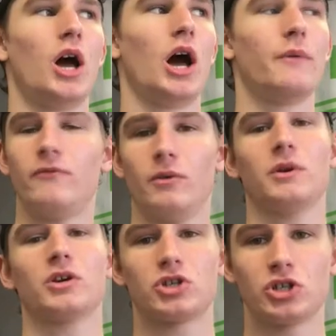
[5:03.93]
I'm
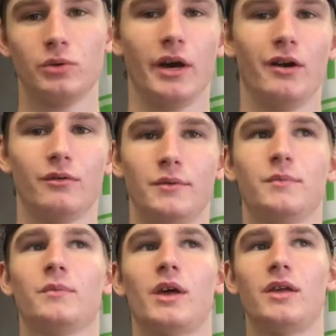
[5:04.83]
filming a shootout.
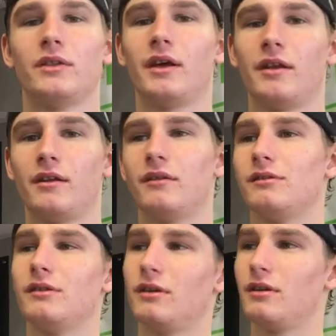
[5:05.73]
And then
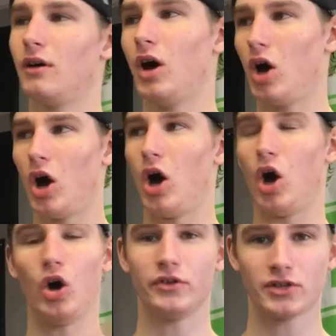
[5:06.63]

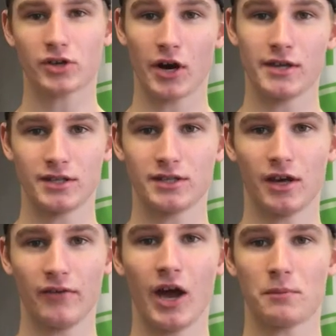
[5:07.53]
all this crazy
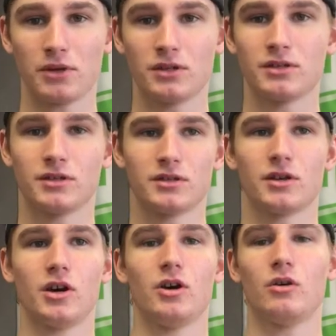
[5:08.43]
stuff happens.
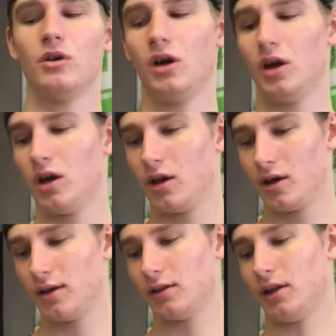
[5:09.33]
So
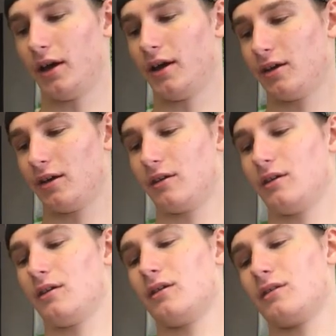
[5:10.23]
like
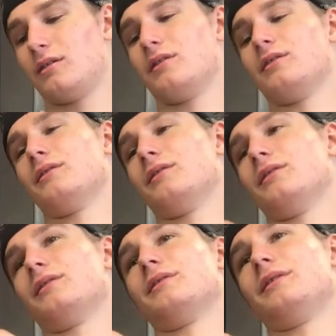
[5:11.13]

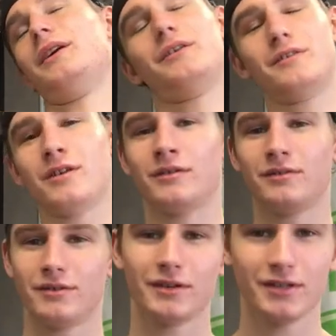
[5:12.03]
I don't know.
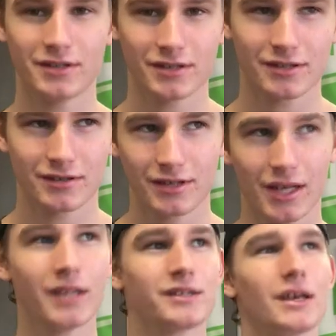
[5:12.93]
It's just
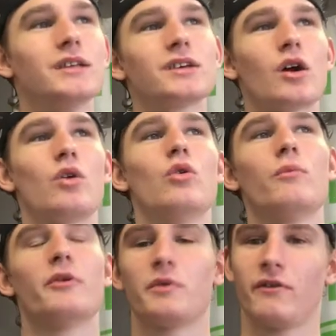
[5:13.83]
it's it's a cool
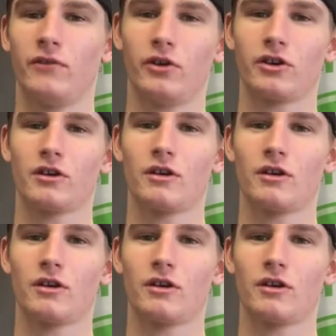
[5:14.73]
but weird feeling.